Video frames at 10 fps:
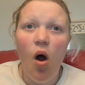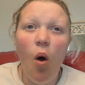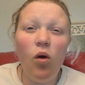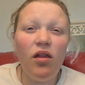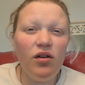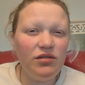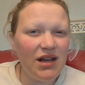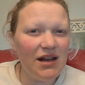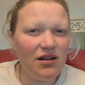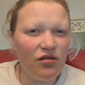All of those
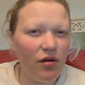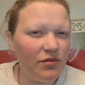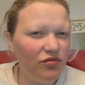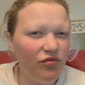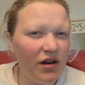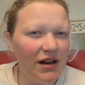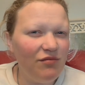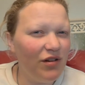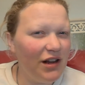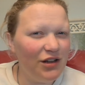tender crops
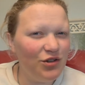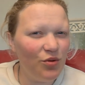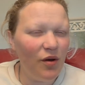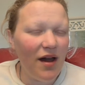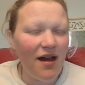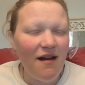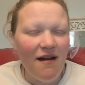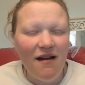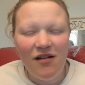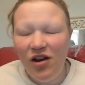really enjoy
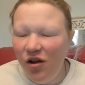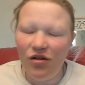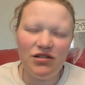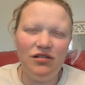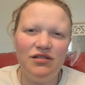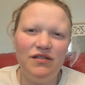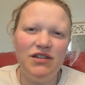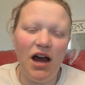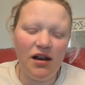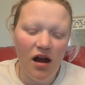lots and lots of
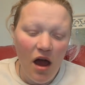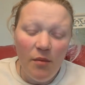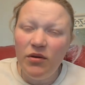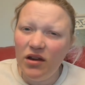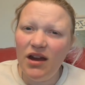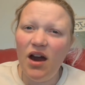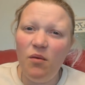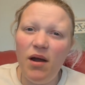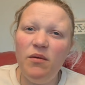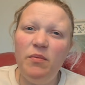sun, but you can get
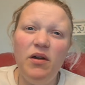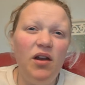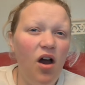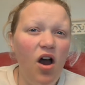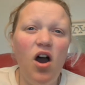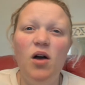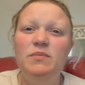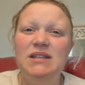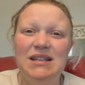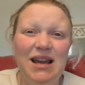away with putting
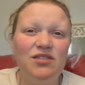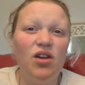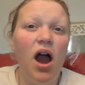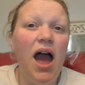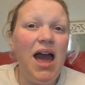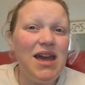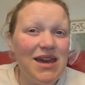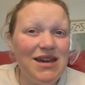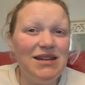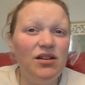herbs, etc.
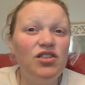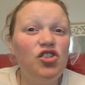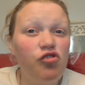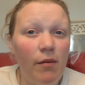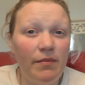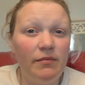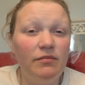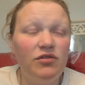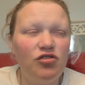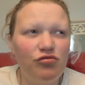in, and
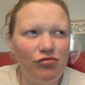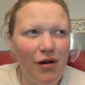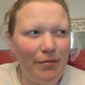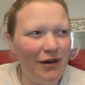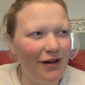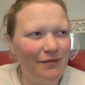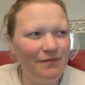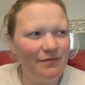shrubbier.